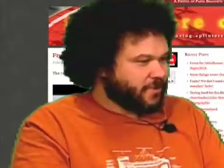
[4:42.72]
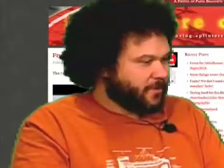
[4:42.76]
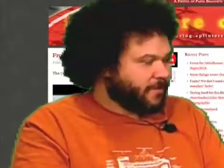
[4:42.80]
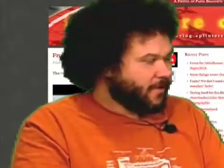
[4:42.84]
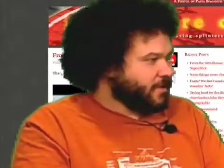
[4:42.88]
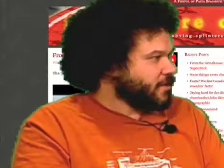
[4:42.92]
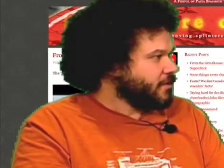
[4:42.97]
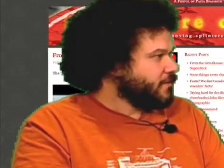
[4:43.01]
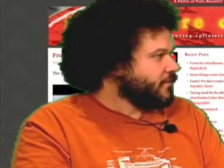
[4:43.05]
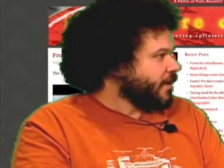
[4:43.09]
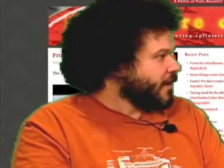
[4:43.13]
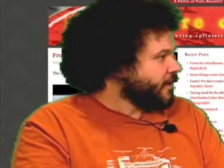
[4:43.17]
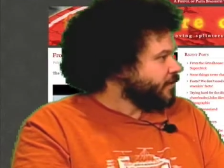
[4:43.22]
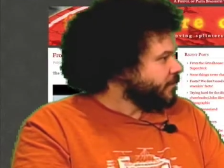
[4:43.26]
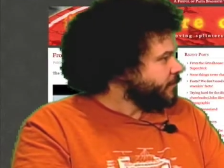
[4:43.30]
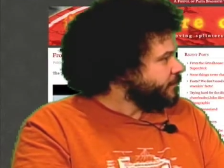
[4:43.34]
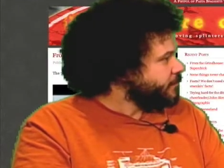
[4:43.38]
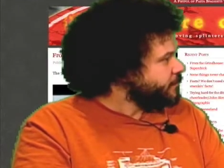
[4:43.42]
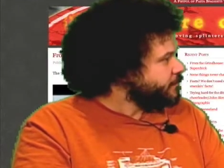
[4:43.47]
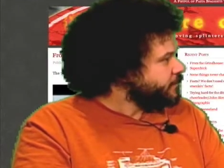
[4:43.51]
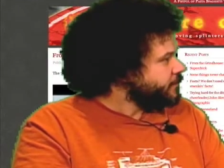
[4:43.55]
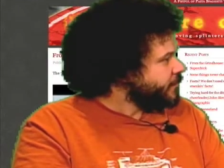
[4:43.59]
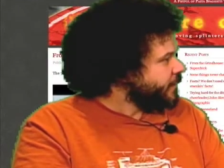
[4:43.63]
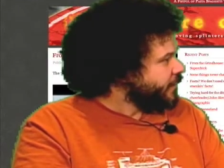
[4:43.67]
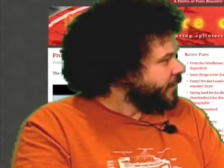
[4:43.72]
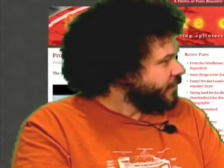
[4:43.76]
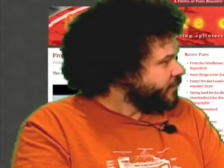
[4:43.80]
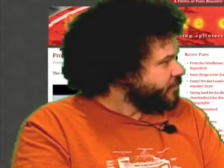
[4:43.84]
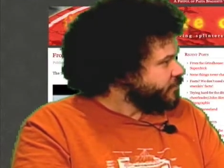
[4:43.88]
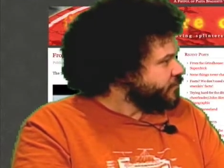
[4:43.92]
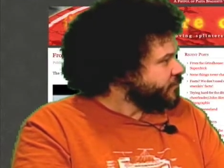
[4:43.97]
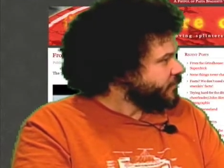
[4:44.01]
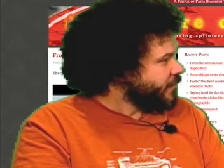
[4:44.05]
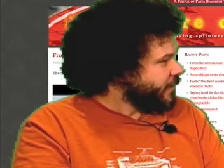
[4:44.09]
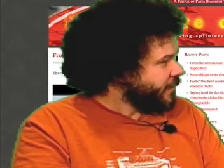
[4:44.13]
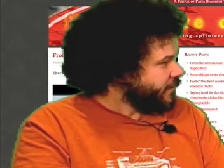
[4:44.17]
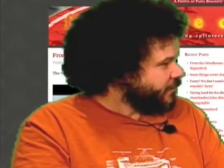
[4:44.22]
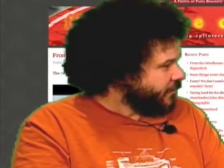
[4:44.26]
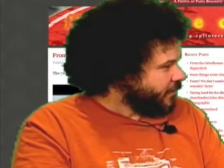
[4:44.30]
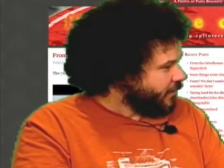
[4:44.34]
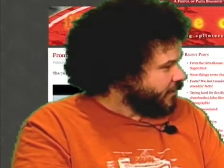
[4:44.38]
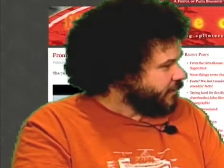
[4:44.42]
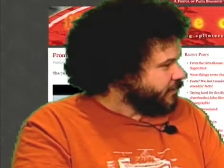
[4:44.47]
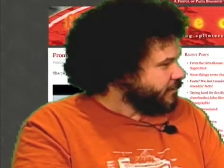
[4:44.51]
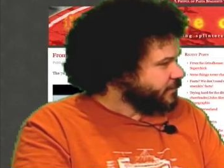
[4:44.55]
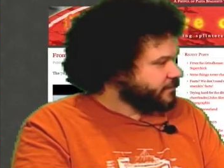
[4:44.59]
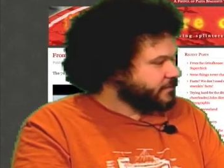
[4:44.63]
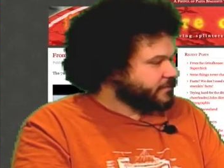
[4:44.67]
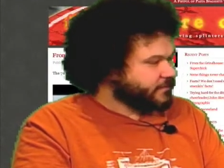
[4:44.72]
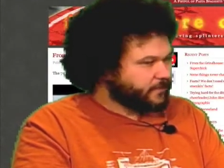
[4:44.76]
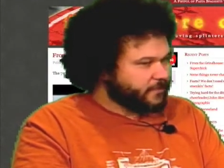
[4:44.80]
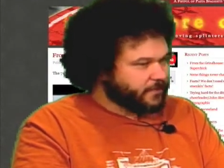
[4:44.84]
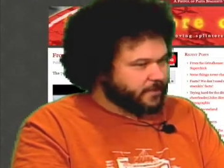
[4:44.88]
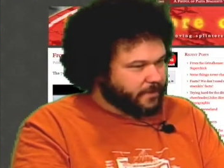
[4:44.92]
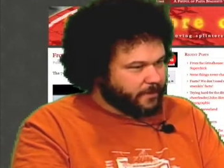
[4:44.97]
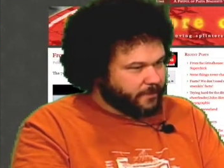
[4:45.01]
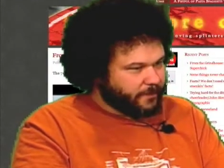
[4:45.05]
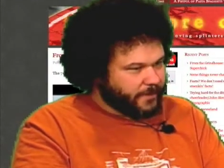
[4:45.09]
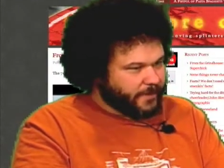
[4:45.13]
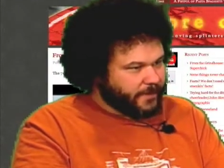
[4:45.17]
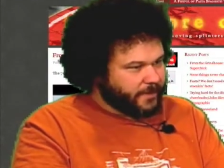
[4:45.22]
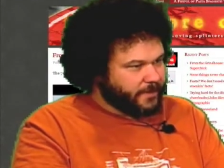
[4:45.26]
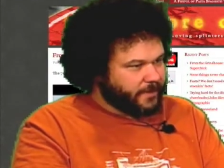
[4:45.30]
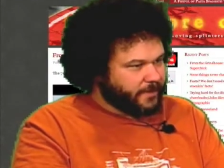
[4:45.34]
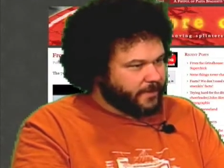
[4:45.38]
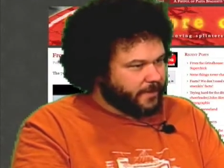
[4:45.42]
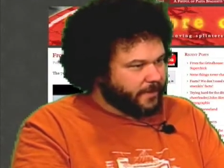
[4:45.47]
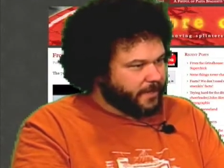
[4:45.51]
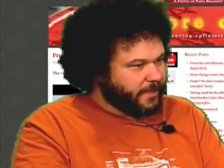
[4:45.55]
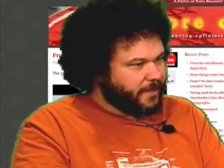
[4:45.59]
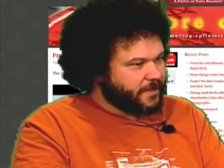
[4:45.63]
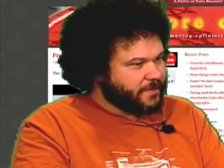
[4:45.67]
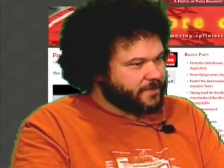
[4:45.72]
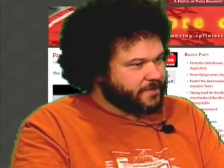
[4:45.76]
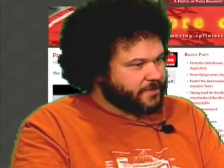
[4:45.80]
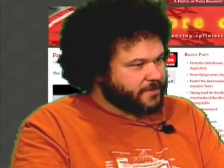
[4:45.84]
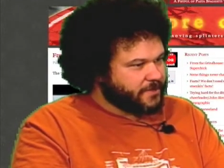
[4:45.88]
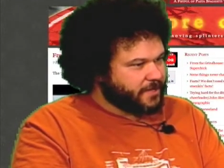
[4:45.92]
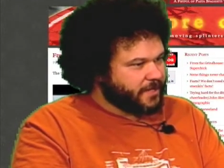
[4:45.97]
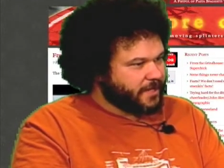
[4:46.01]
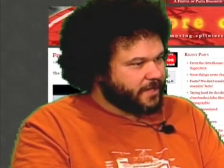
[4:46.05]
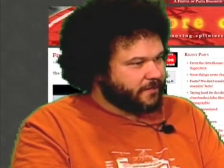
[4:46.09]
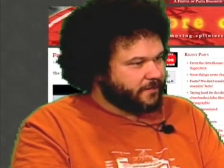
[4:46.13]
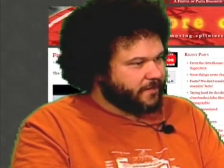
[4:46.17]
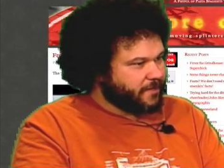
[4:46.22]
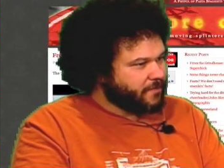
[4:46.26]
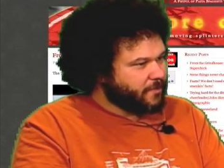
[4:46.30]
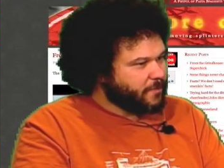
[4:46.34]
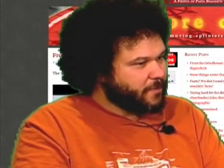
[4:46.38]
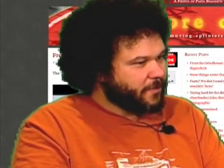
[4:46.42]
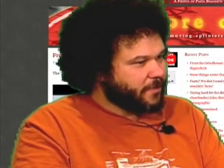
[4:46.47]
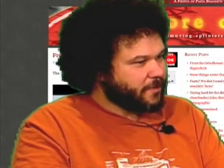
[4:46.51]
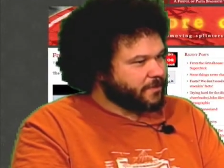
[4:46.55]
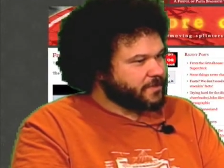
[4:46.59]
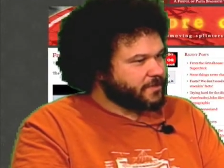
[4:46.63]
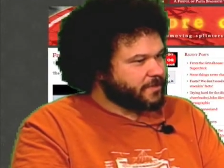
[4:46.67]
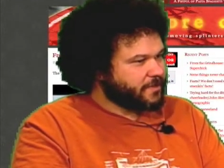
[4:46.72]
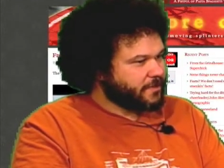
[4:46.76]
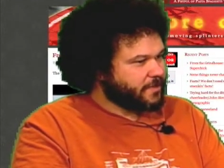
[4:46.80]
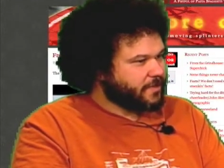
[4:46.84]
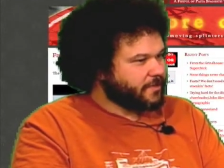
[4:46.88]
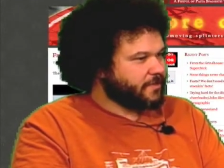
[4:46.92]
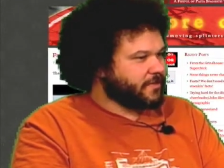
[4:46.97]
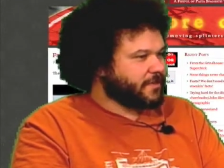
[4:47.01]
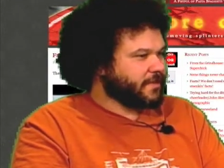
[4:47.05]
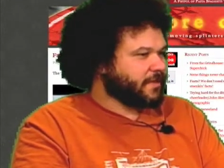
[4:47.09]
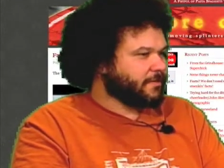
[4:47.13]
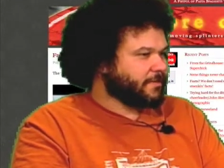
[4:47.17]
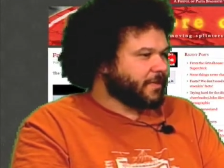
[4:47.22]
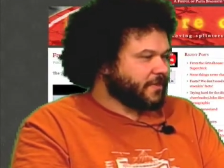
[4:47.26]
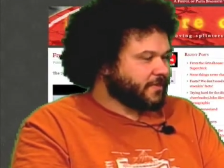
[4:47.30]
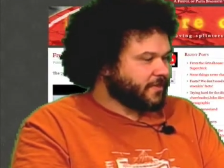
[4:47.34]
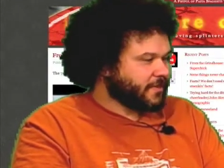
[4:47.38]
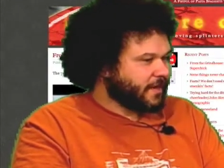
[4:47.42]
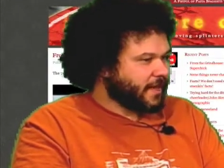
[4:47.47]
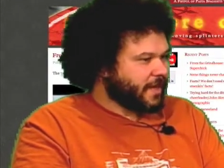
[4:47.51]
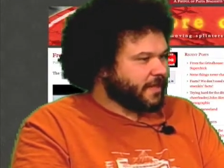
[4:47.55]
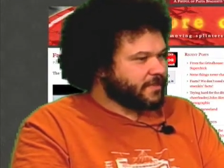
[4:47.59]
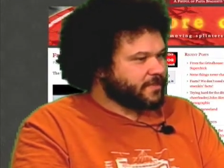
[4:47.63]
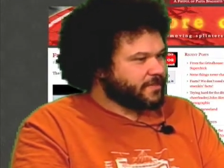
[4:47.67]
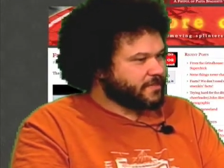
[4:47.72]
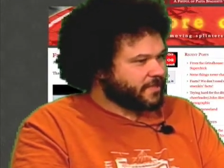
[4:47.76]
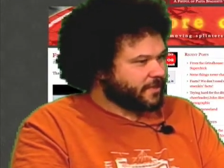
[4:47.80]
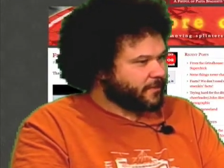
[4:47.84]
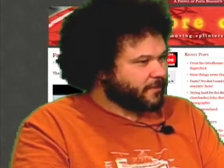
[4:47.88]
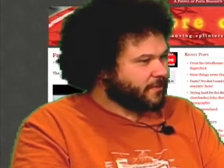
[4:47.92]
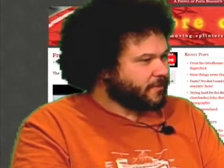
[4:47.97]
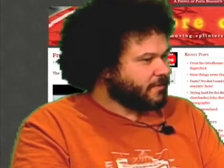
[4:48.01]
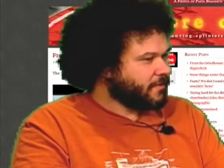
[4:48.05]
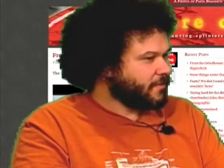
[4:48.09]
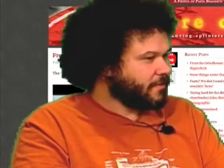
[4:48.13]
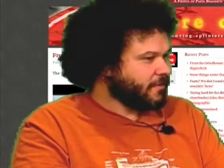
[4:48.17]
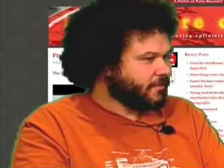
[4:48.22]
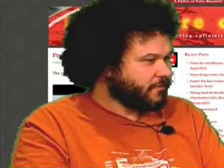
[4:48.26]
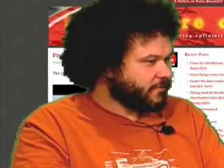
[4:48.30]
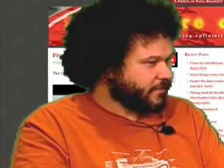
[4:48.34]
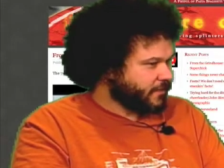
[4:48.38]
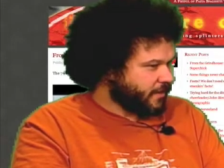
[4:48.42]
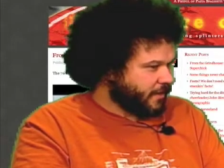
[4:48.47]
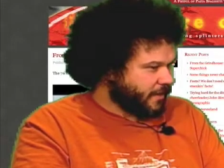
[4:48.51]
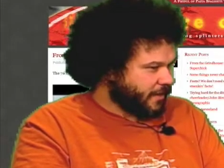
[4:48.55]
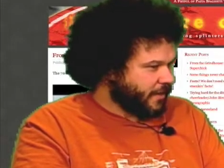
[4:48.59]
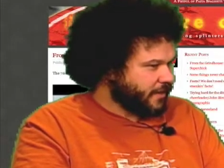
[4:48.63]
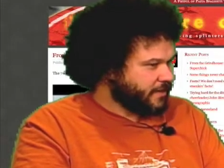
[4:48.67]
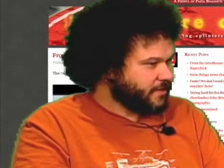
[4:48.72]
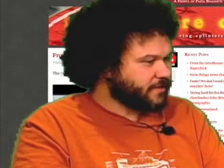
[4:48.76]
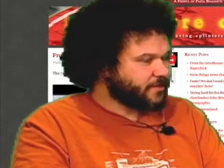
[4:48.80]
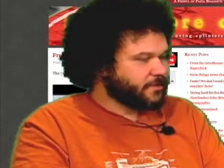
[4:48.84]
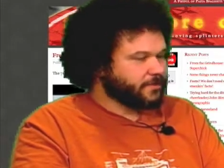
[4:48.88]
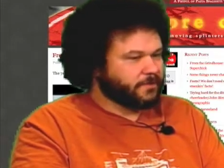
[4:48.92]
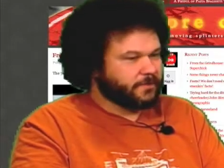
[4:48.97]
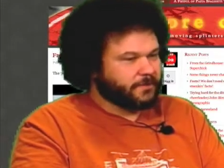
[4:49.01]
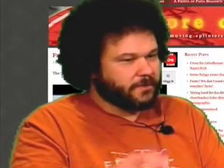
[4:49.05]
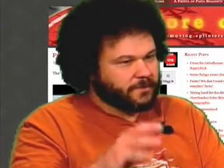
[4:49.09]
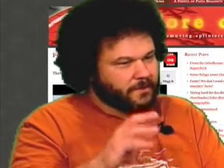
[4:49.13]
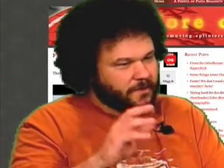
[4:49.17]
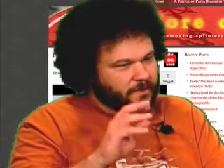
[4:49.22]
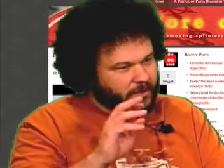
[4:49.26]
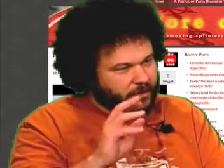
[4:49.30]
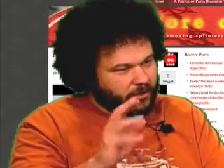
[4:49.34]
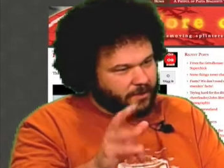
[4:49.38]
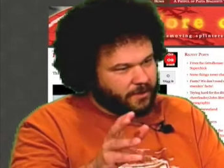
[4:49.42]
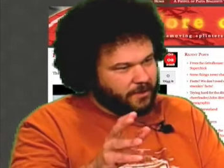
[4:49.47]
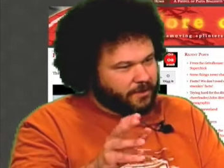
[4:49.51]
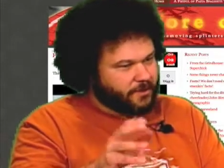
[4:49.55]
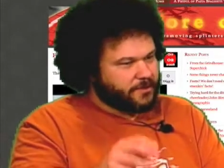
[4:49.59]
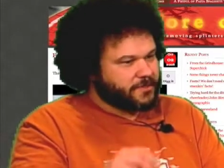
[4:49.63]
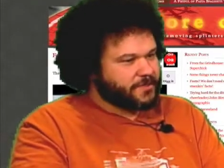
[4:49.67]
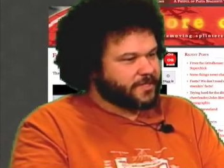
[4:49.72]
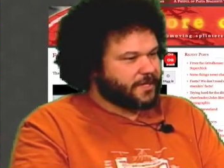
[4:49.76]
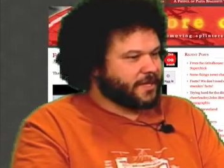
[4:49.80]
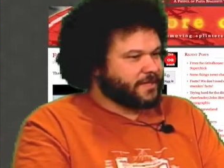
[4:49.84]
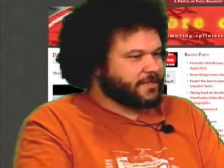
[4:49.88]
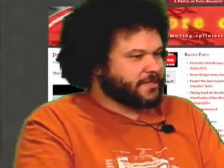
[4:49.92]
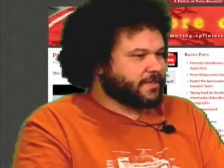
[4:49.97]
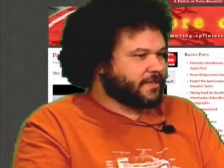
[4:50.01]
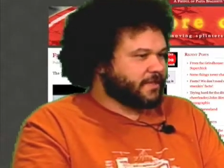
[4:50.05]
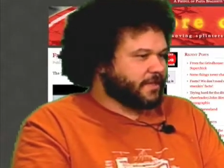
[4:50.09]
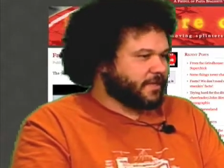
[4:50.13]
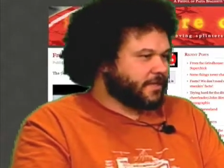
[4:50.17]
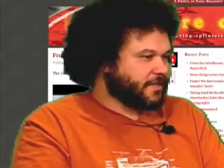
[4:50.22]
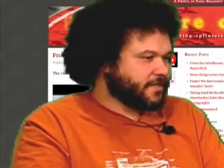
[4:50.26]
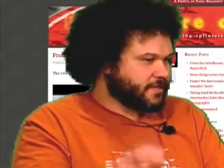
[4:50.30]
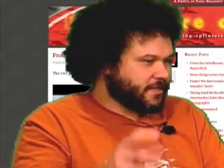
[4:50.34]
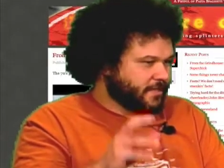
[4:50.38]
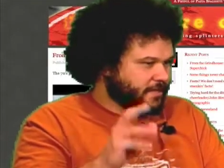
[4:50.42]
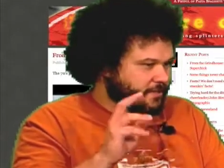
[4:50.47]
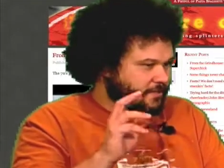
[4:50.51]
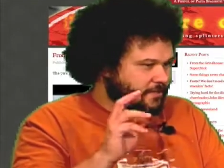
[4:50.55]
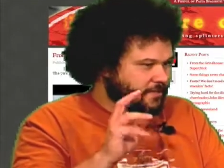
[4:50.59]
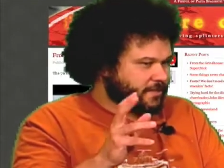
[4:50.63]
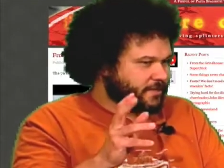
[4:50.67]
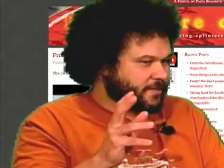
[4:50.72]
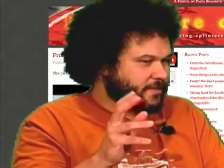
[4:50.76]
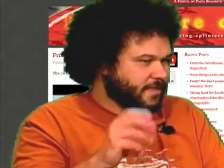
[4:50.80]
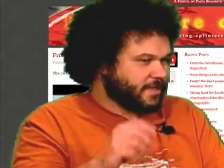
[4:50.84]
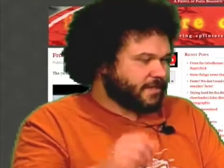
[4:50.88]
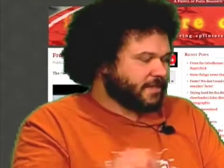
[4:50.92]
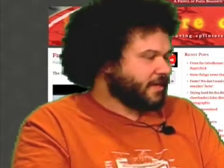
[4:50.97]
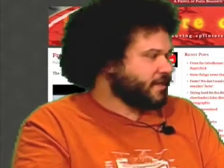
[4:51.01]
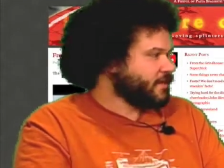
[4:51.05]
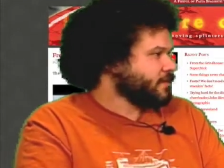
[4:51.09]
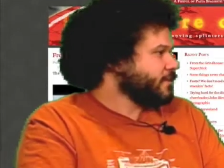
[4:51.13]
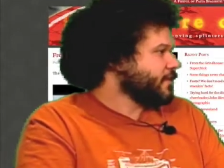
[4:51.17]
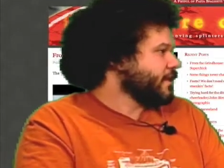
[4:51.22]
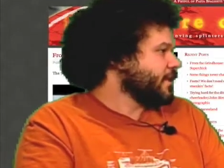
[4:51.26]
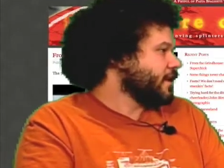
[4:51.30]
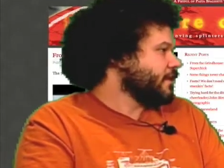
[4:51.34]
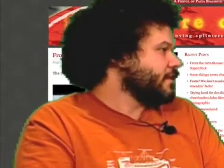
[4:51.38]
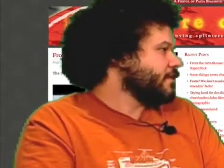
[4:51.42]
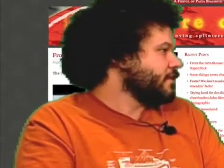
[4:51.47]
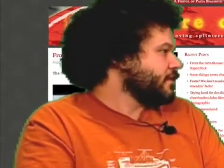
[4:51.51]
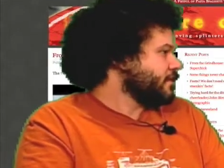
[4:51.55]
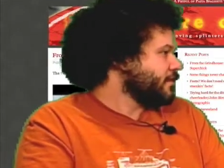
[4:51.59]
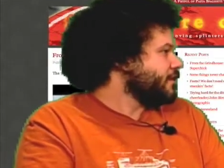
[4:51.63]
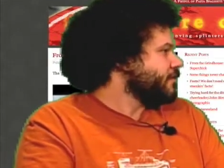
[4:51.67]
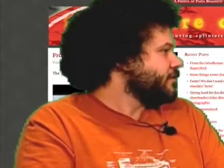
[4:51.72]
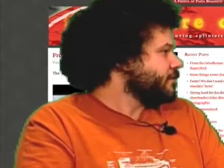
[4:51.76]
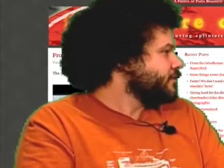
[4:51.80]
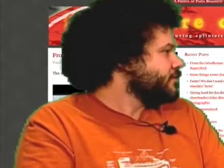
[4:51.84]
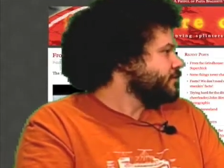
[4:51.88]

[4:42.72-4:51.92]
grip on your rectum. And then just try to talk for a little bit, and then just think of every person. You think about the guy that slept with your girlfriend in high school, all those kinds of things, and just then you got the McCain thing down.